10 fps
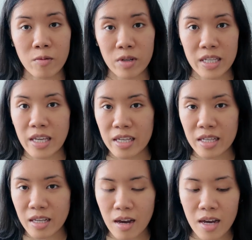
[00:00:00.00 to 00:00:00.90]
it was
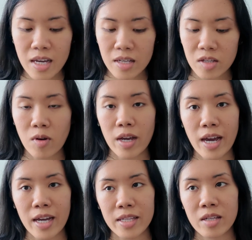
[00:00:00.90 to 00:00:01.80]
kiss cut, so I
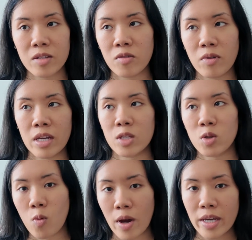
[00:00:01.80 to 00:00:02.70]
had to do it
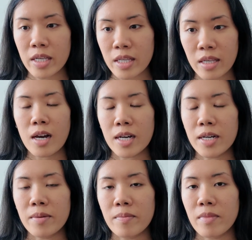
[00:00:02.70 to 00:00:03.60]
twice
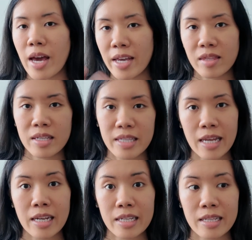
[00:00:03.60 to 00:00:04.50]
at the
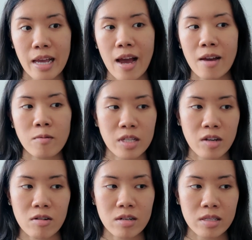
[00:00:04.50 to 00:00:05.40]
settings that I was
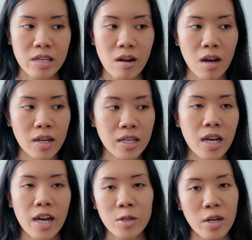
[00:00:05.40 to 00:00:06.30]
currently on.
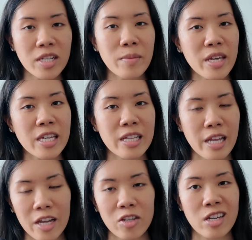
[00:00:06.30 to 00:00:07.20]
I tried to make an
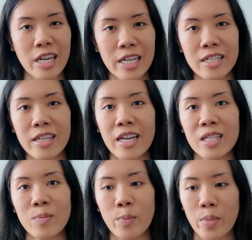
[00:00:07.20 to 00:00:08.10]
educated
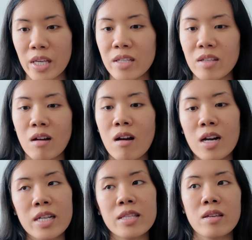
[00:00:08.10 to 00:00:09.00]
guess based
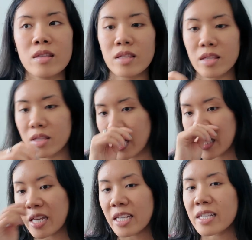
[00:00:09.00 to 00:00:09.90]
on the
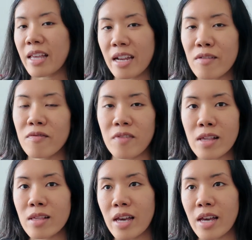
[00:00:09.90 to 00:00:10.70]
thickness that it felt